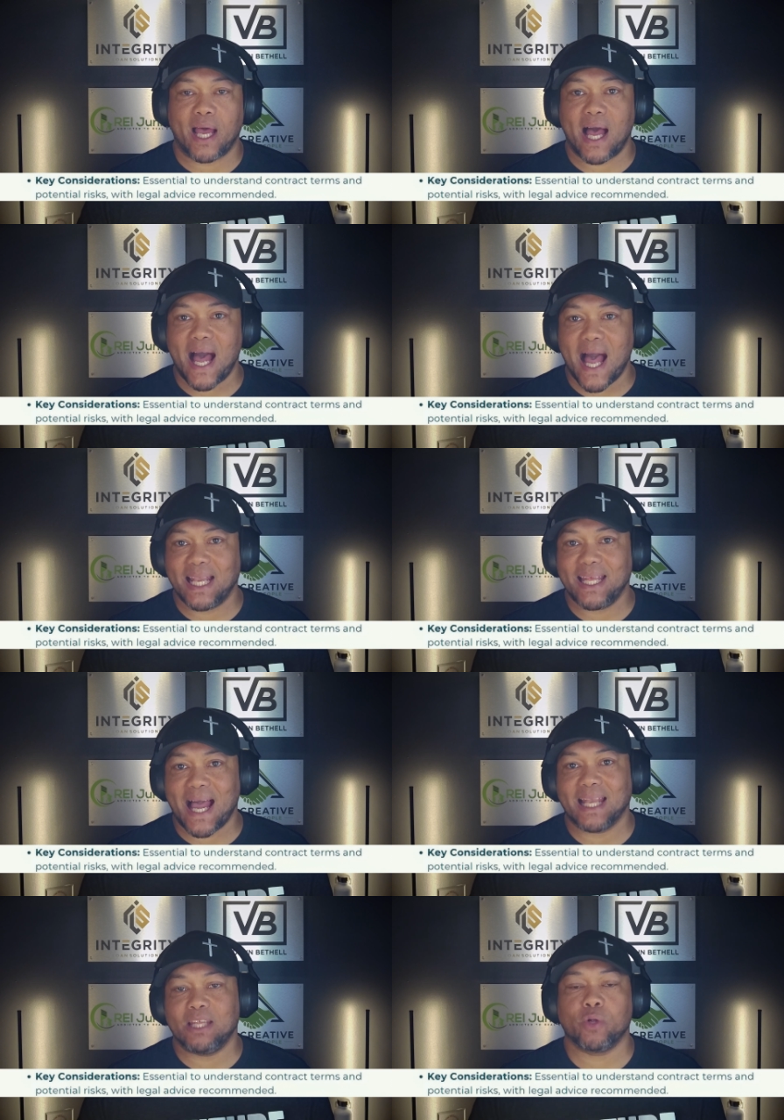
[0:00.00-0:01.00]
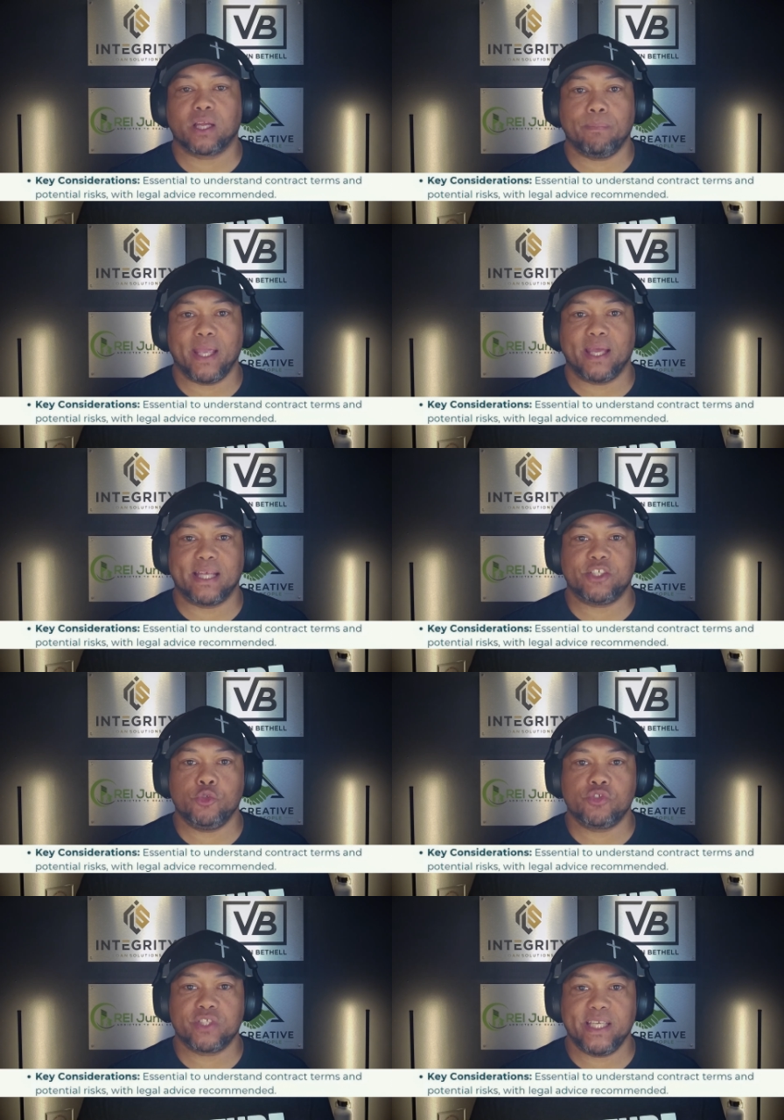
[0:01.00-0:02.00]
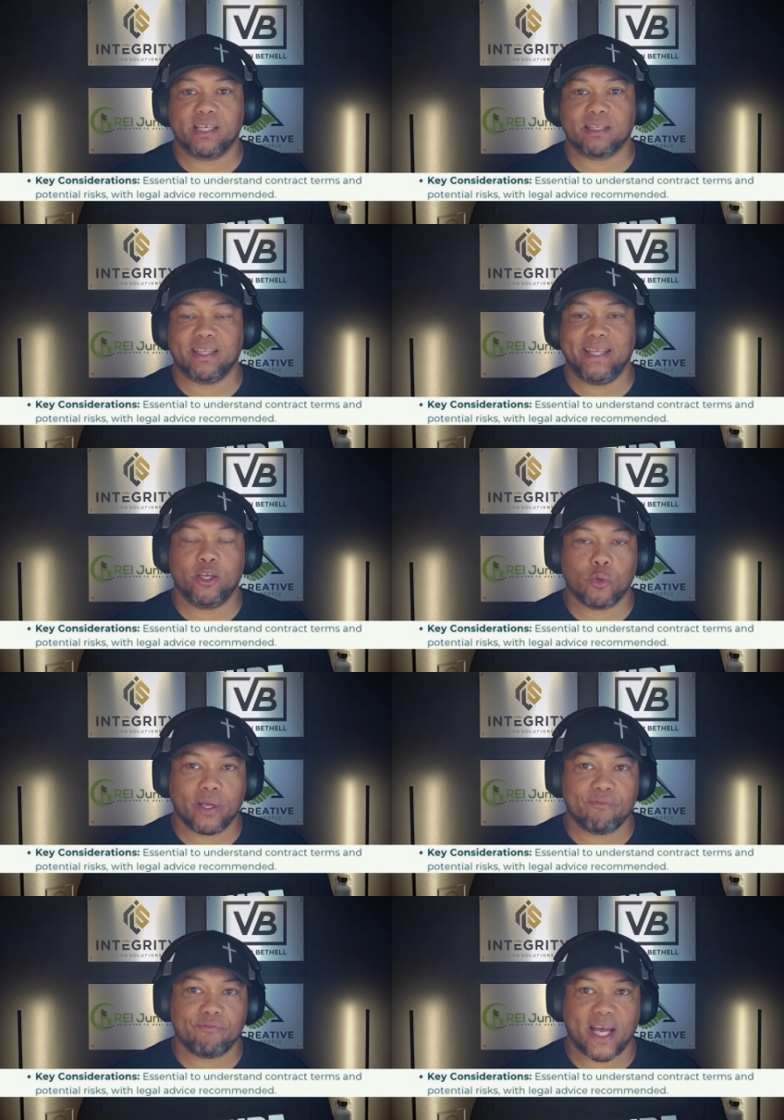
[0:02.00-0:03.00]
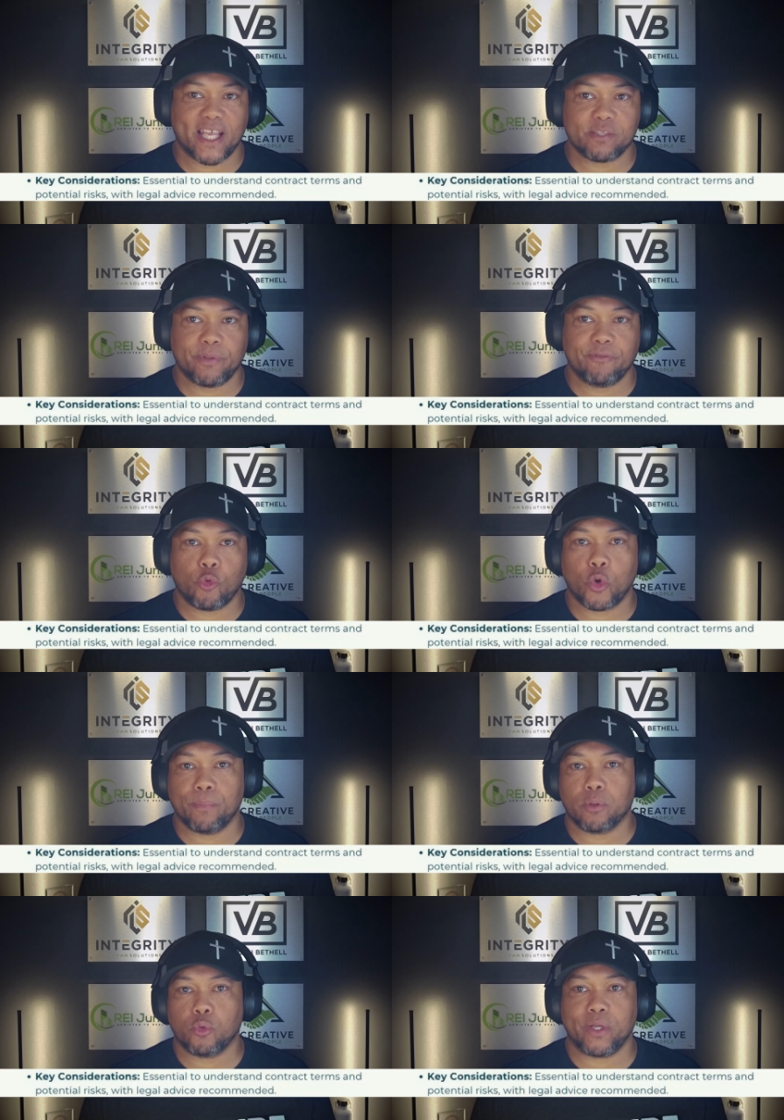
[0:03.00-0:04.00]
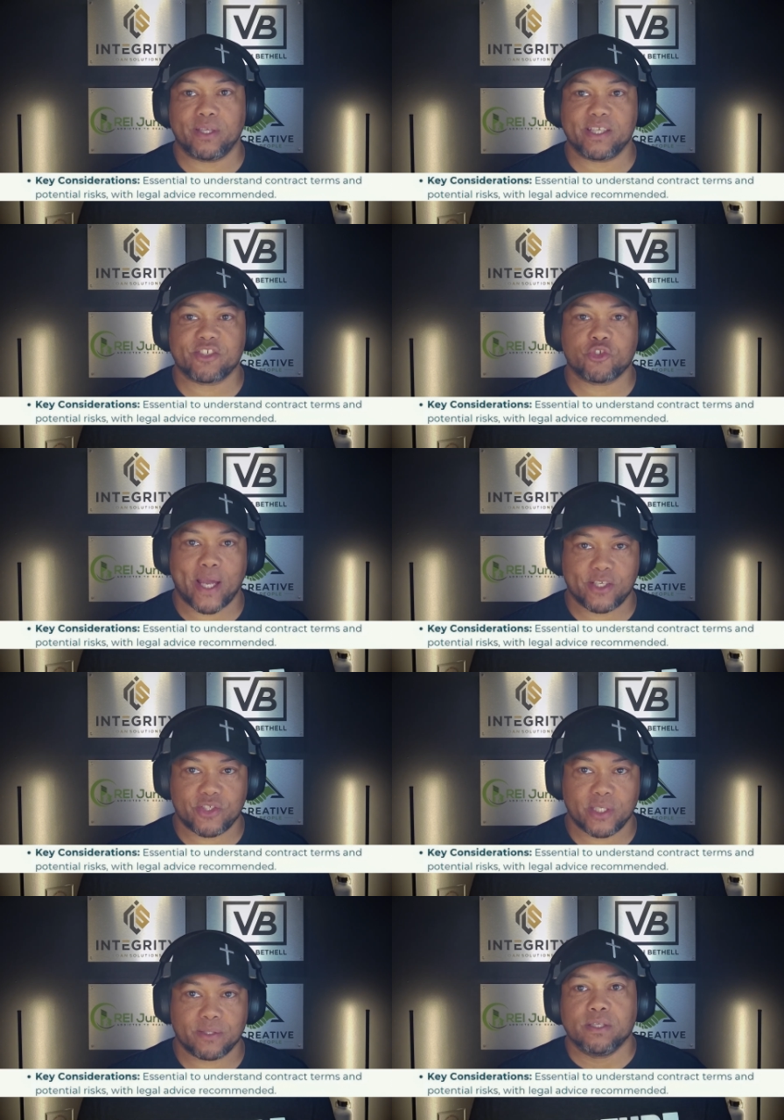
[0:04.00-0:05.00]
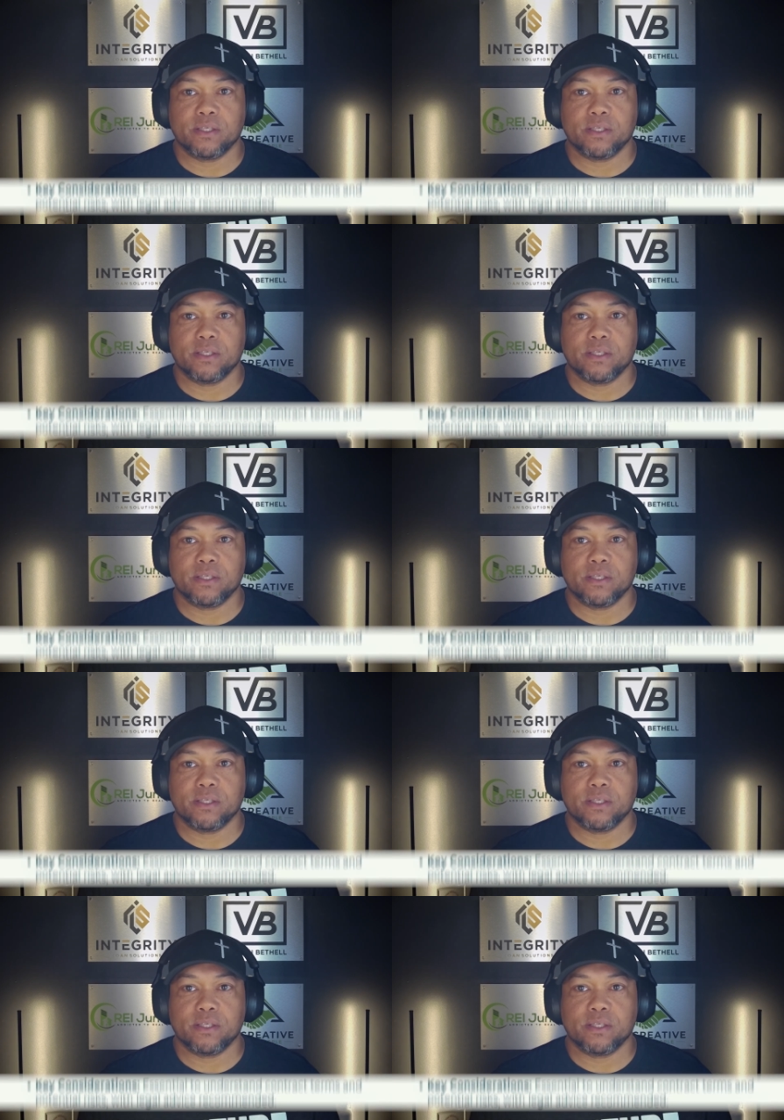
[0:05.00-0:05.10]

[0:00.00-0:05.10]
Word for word: highly, highly recommend that you seek legal advice before in this strategy.